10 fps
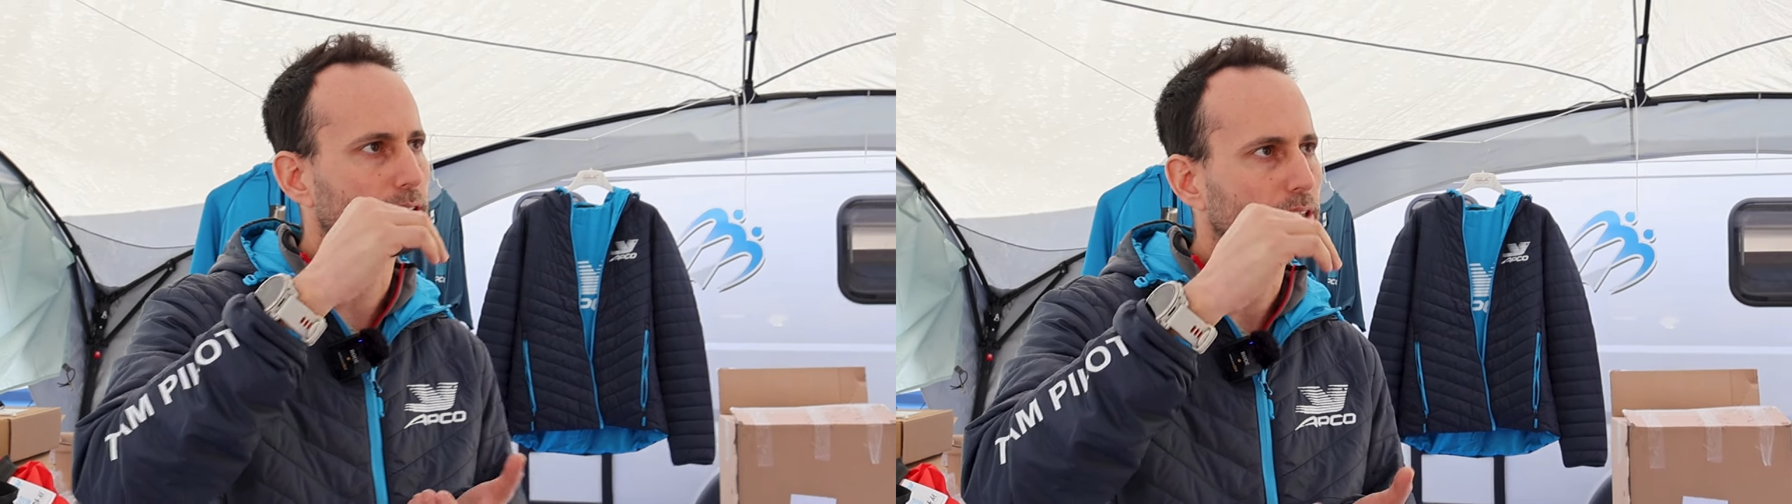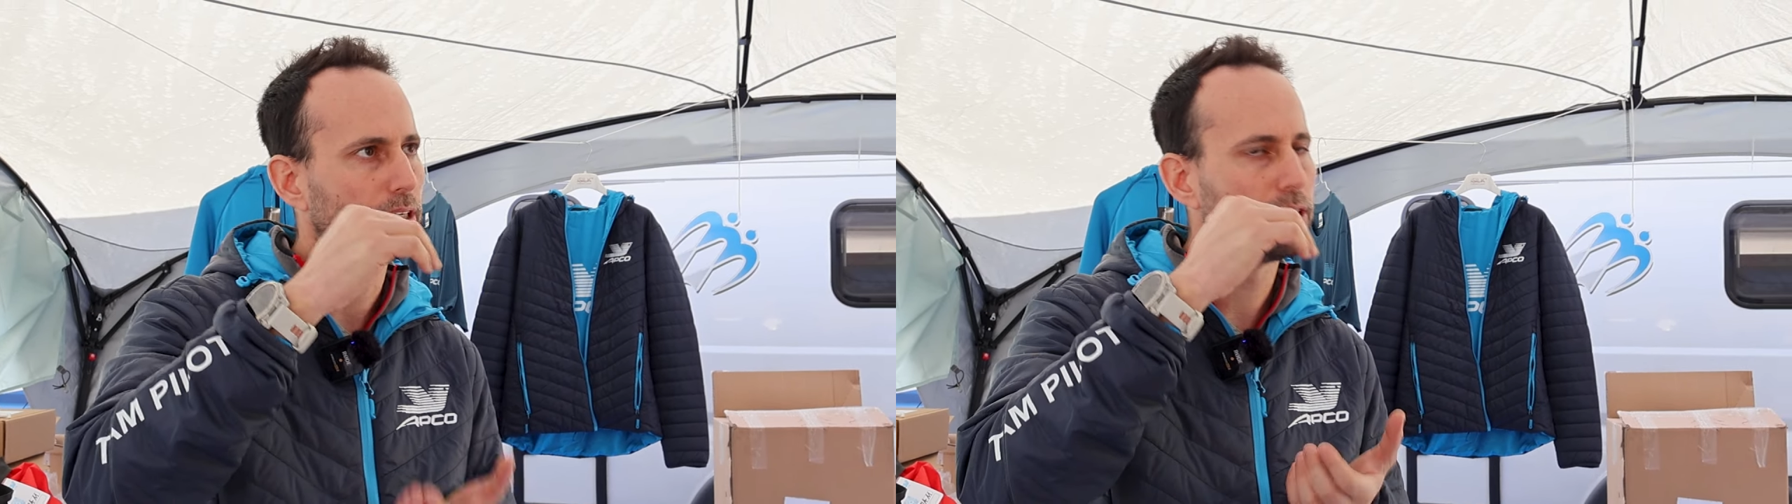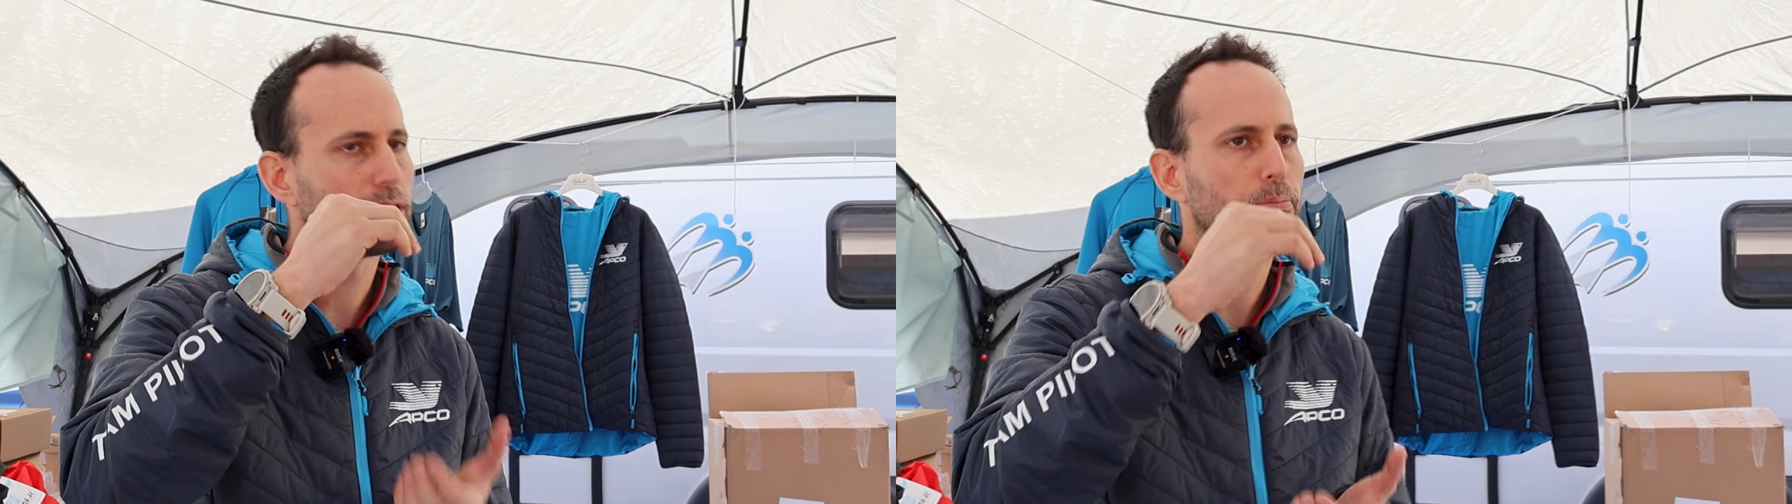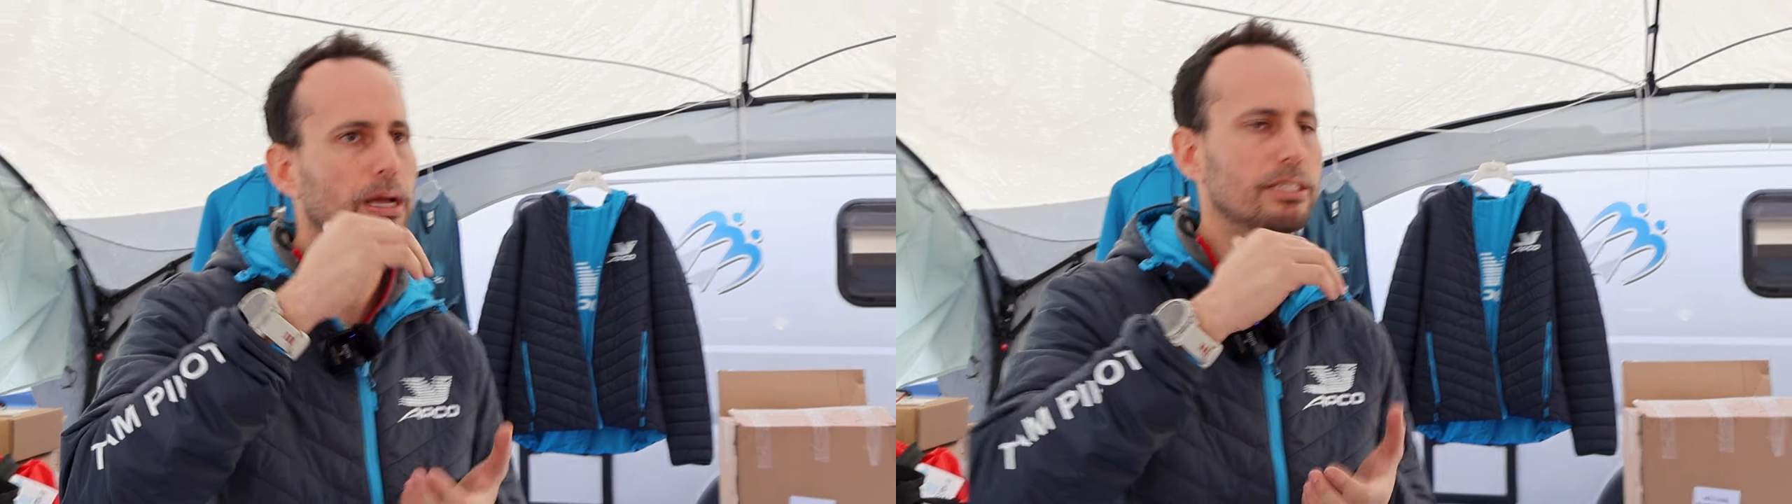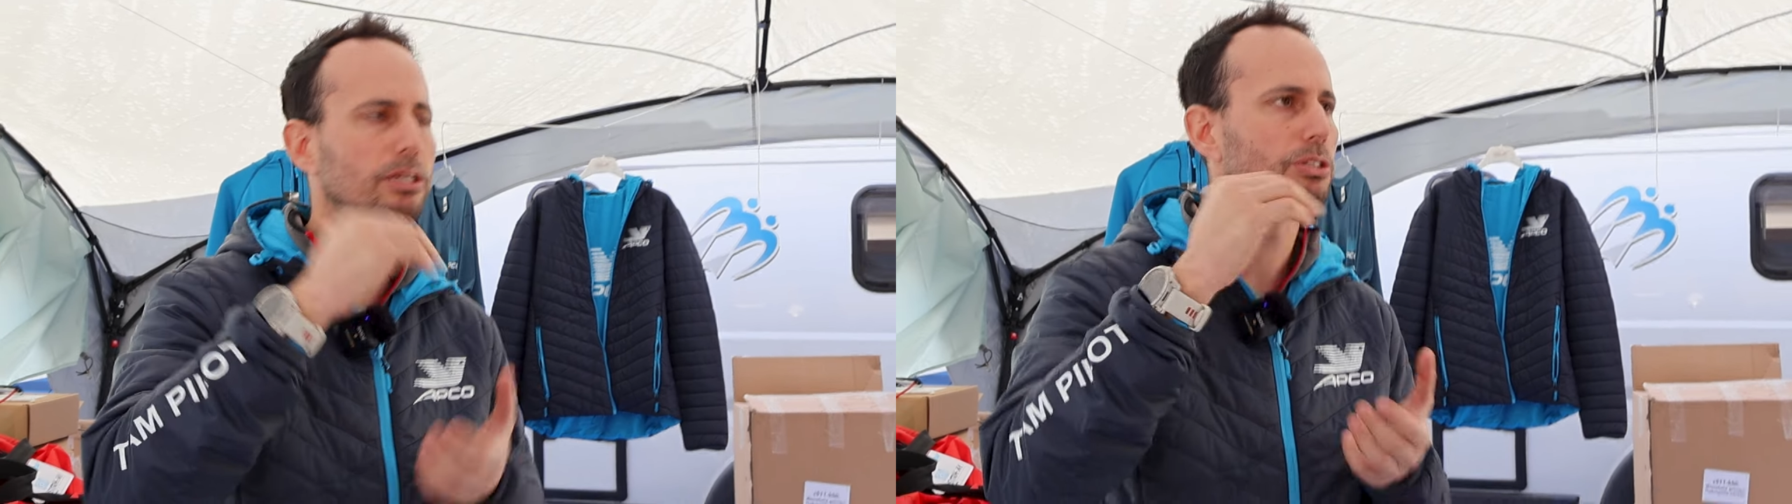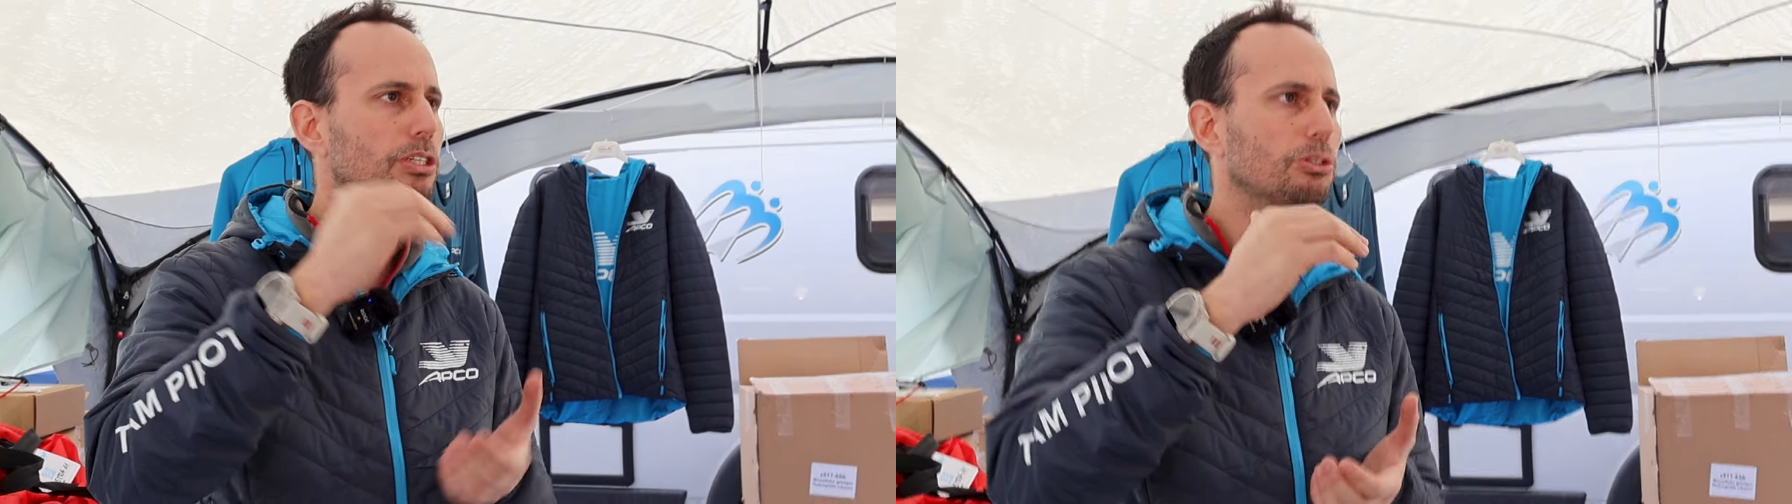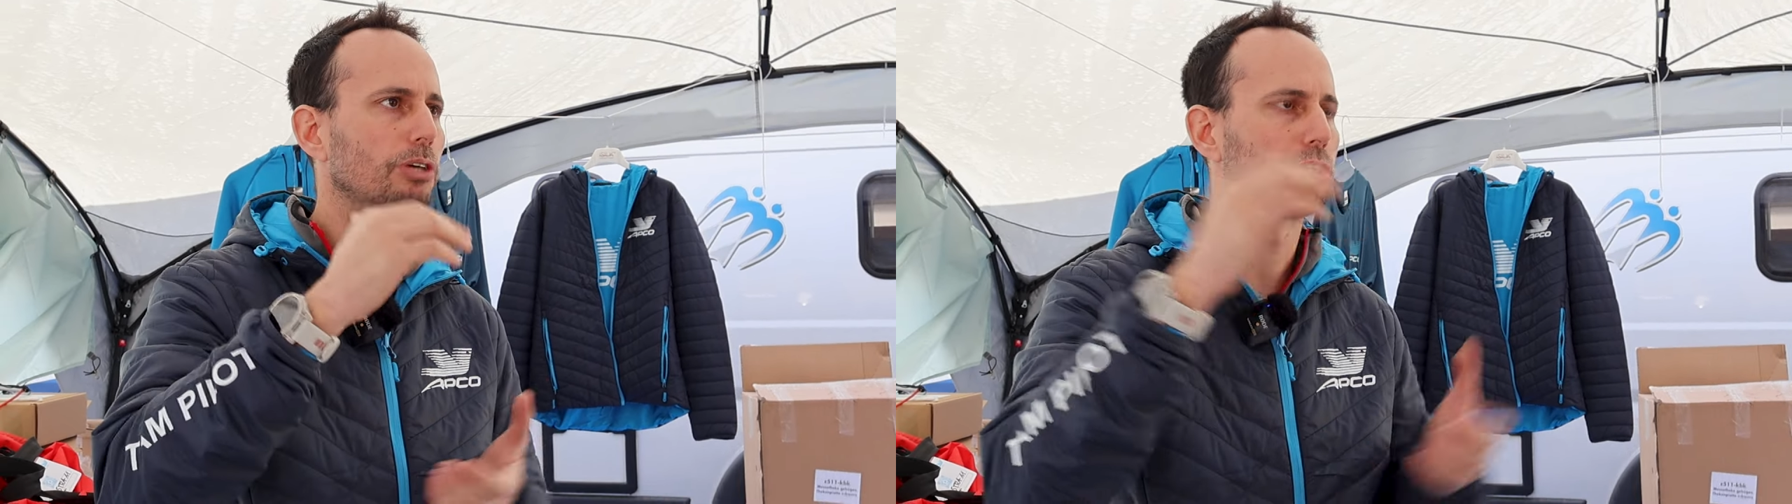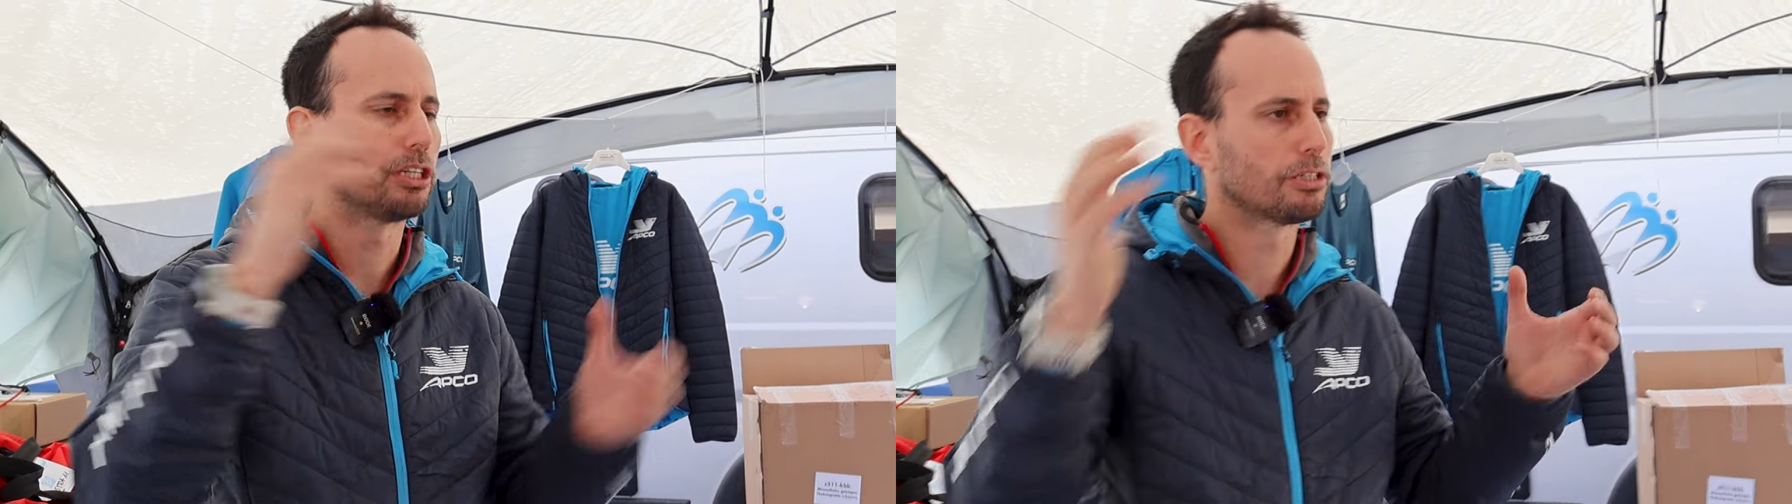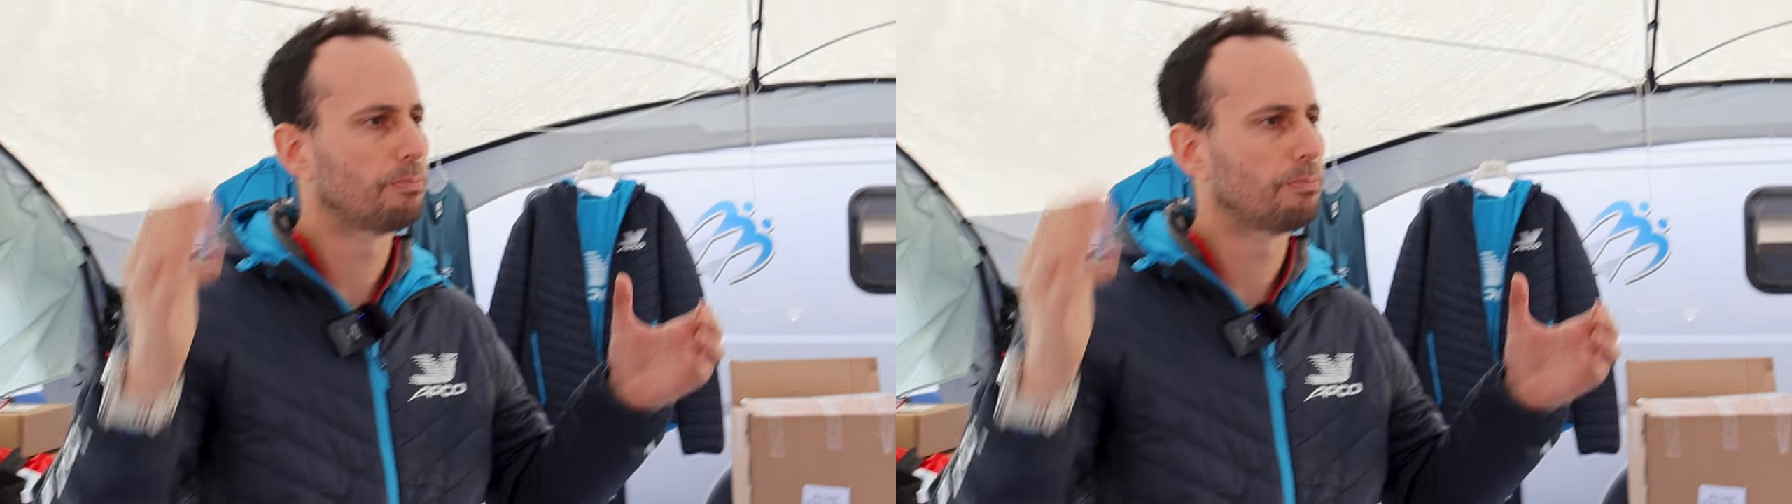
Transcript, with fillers: Mm-hmm. This applies in all situations.